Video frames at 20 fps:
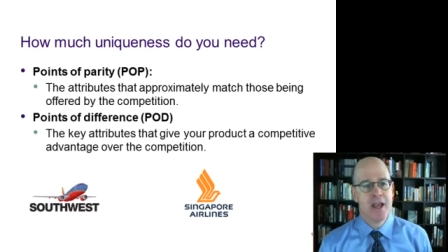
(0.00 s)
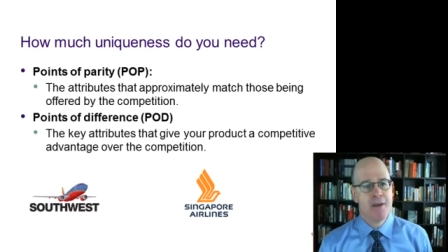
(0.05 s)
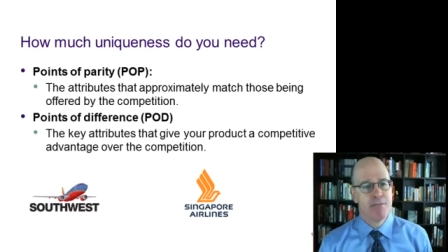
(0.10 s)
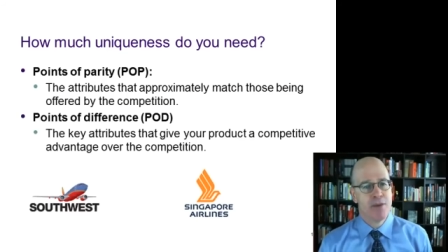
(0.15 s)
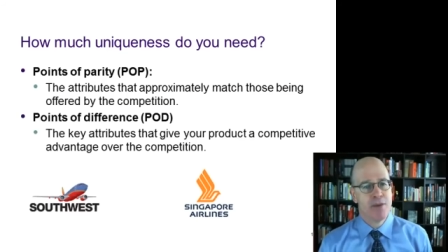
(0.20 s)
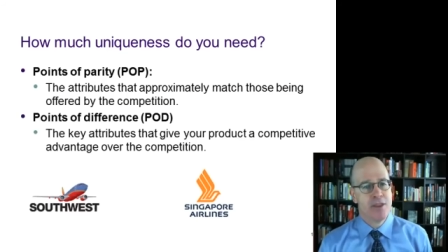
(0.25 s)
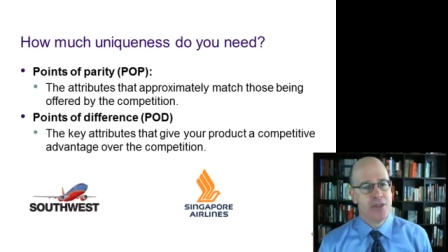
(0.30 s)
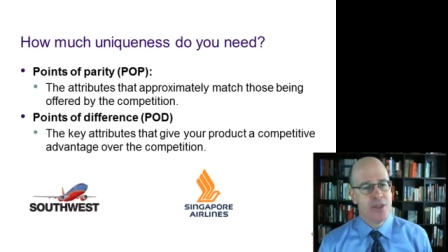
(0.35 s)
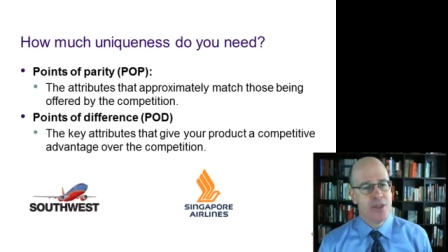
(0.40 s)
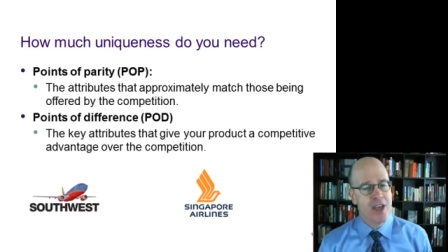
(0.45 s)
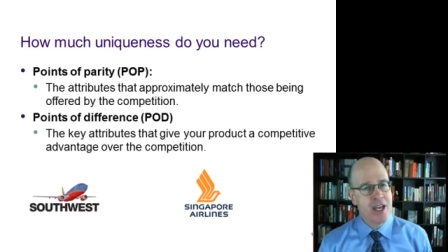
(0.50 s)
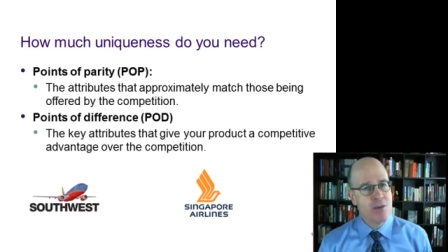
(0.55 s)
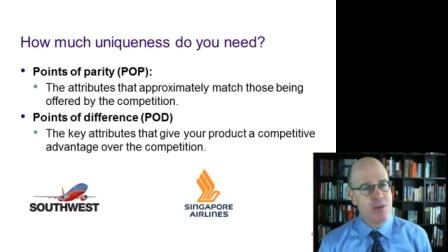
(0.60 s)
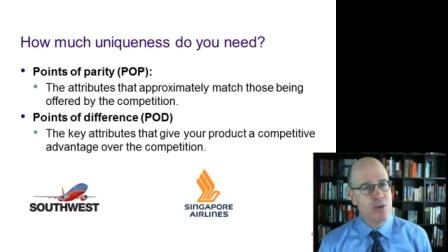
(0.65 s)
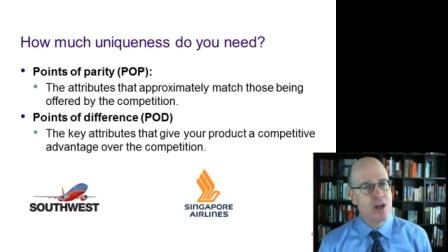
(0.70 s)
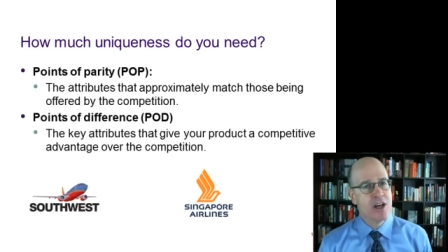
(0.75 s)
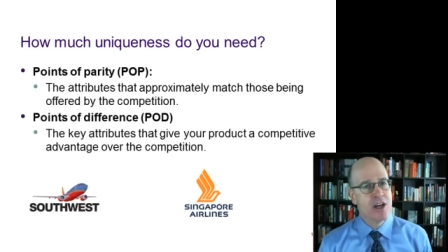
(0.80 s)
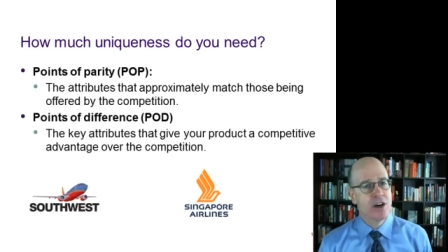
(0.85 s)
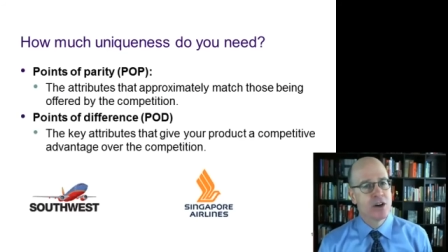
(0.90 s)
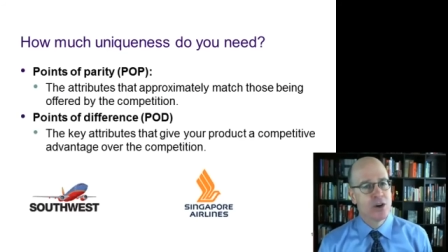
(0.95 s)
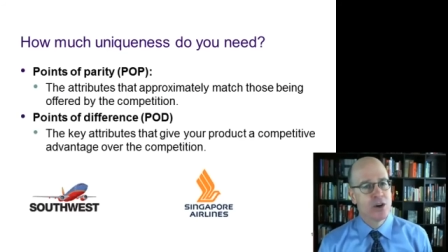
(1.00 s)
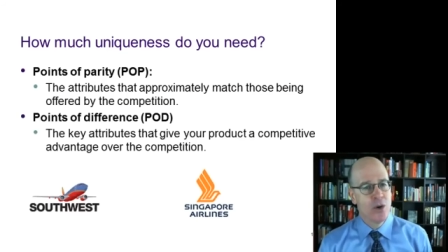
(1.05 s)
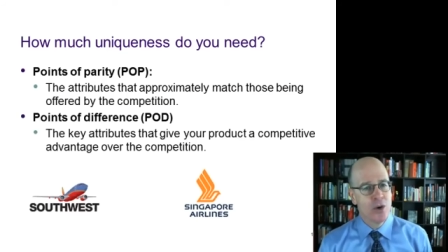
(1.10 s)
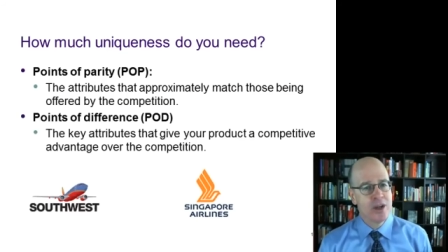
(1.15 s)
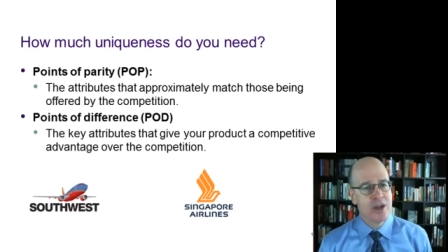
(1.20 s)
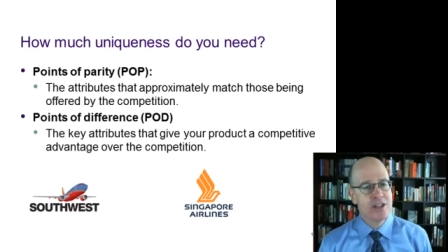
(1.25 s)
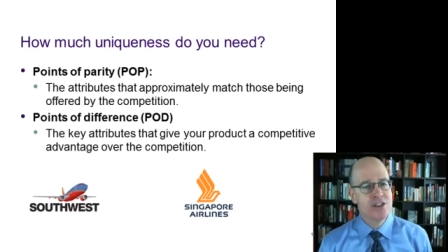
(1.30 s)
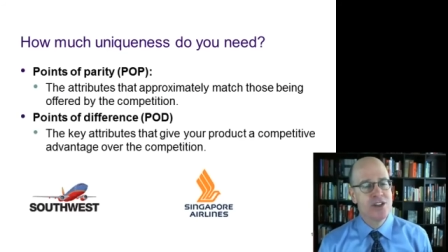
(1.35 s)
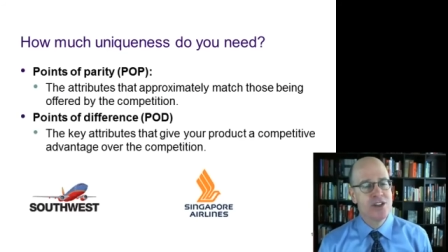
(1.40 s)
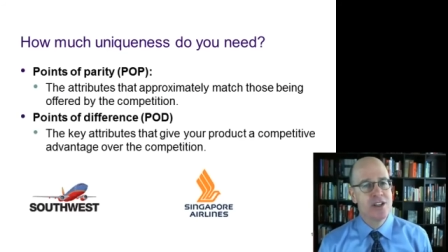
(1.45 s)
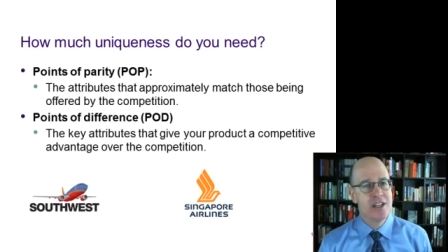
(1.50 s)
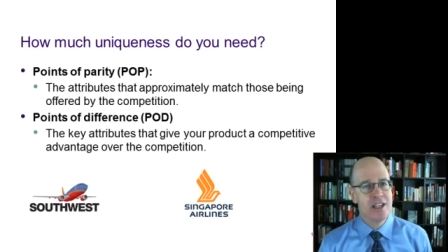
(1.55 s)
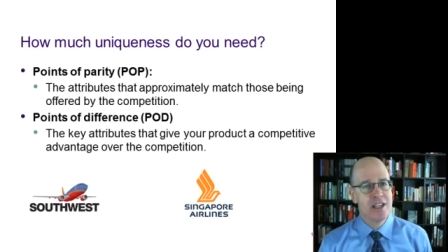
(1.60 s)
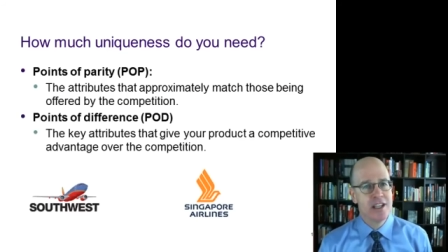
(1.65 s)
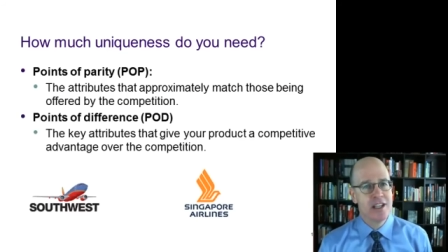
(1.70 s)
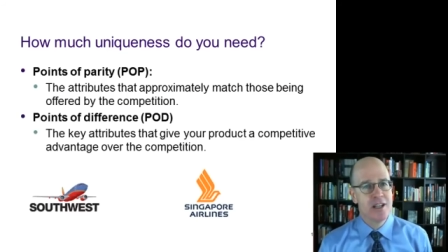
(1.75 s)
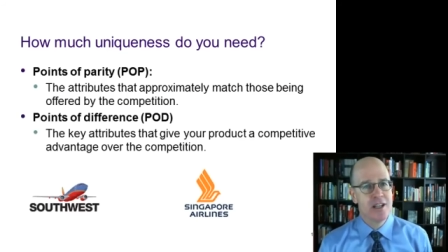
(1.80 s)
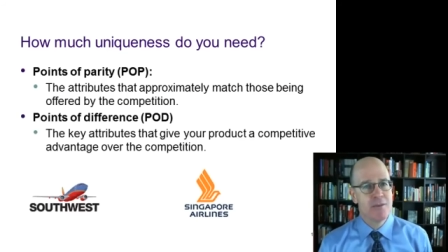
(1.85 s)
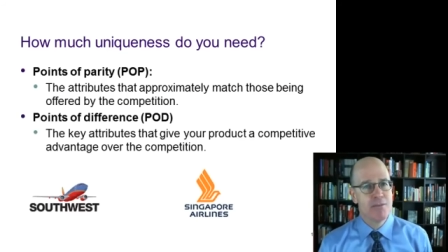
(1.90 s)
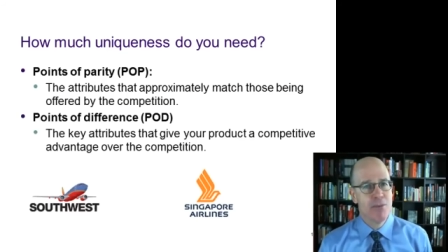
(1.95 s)
But then we are going to
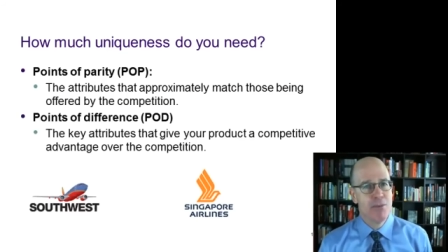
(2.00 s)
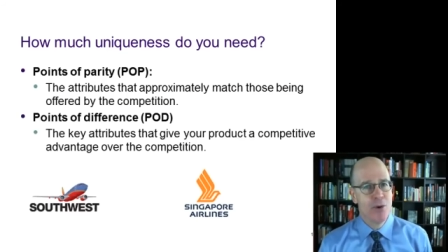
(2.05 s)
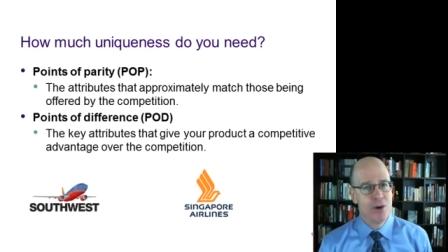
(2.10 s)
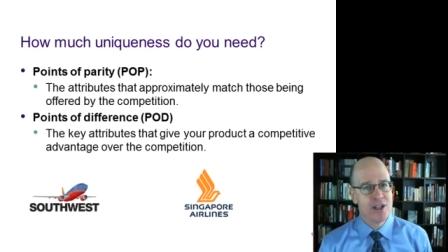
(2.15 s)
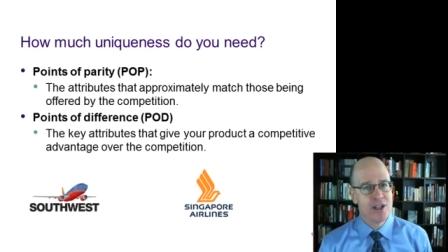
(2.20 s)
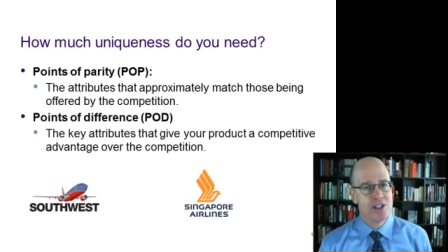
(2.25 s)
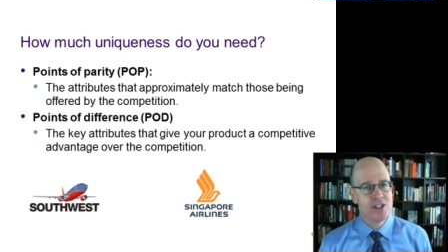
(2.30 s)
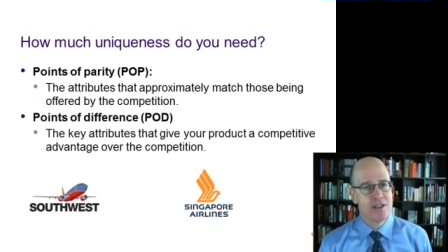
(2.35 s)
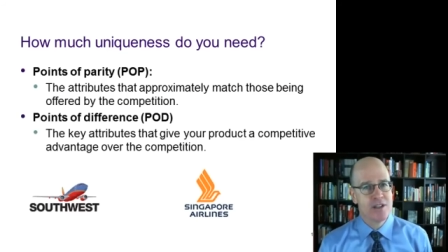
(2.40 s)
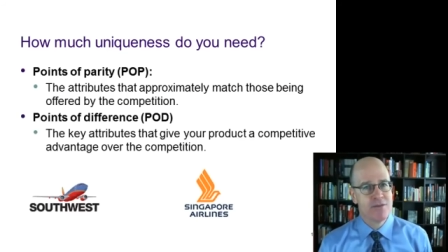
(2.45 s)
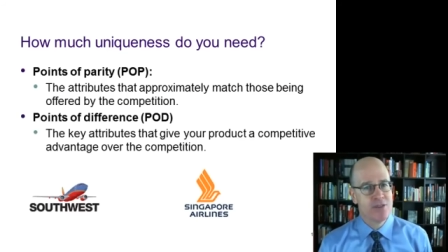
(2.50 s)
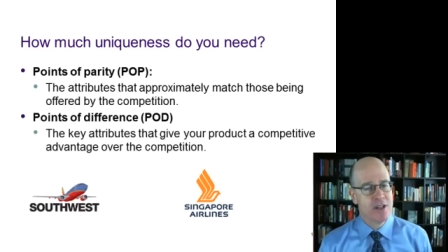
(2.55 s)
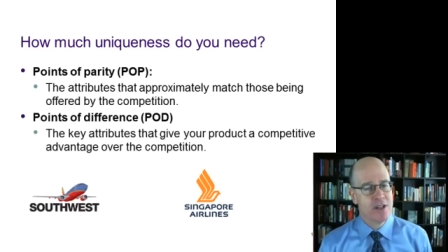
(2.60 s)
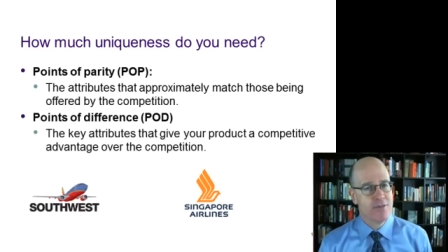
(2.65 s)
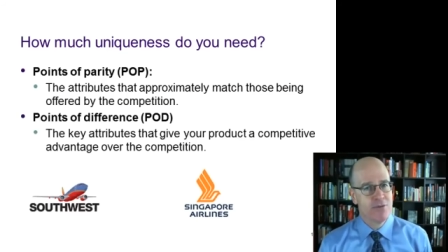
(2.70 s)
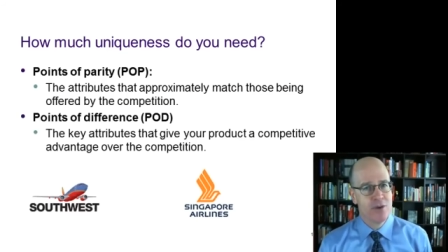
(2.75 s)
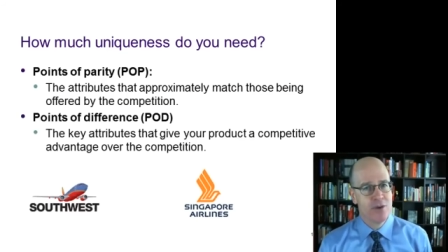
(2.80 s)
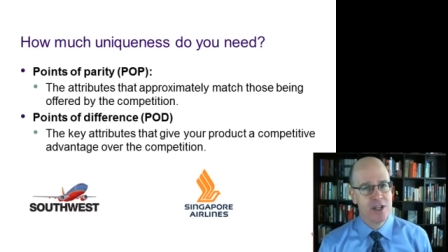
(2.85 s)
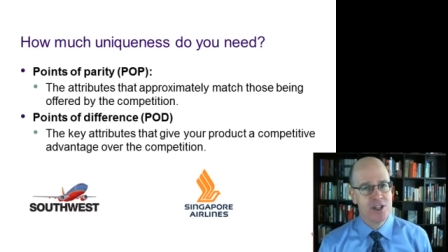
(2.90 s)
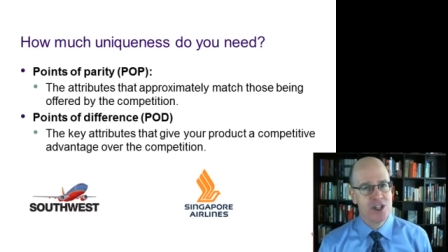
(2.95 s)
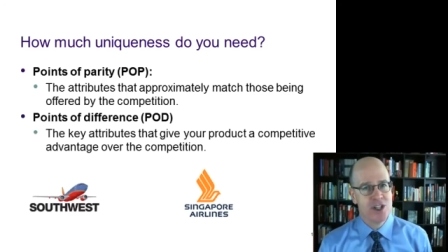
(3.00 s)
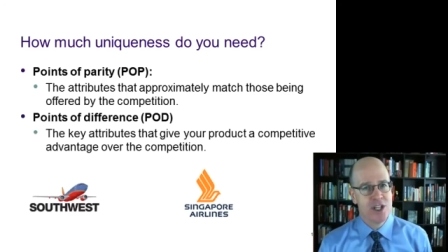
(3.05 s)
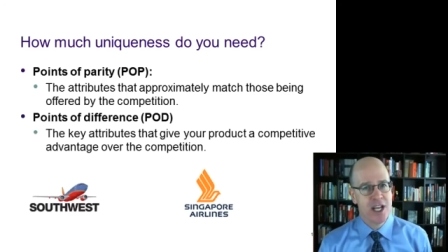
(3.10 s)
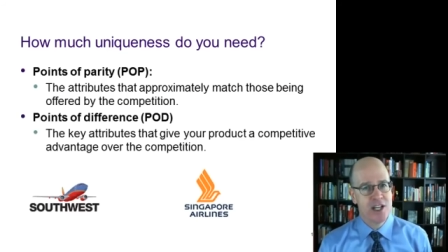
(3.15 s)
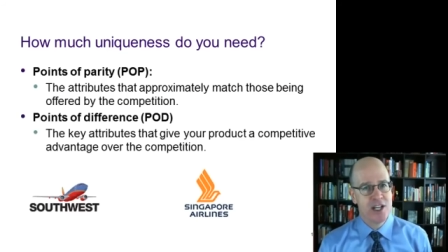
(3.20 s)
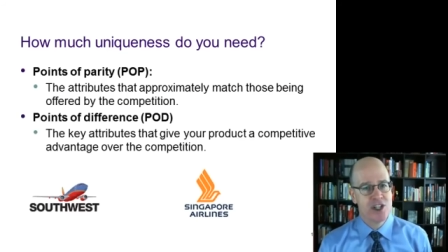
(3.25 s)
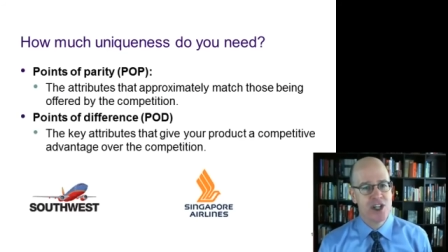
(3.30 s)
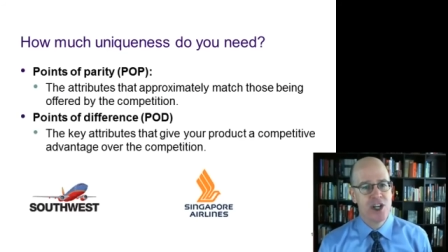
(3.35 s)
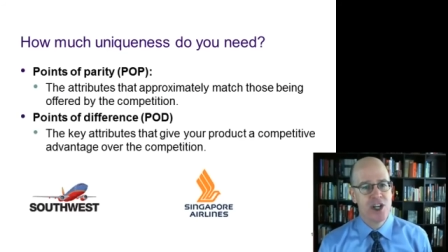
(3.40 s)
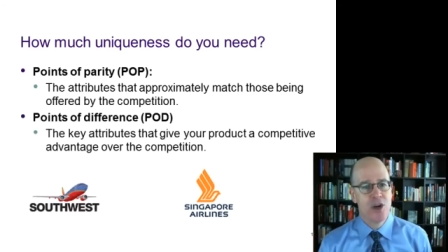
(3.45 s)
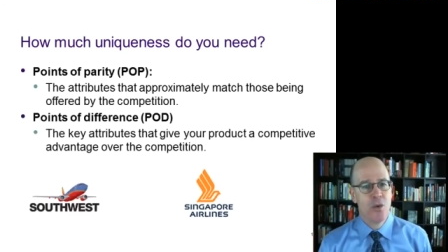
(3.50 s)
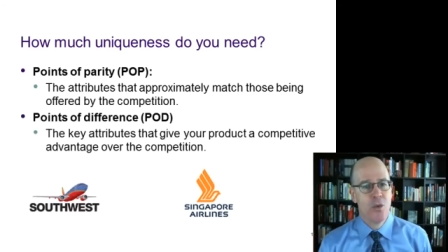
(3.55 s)
need points of differentiation,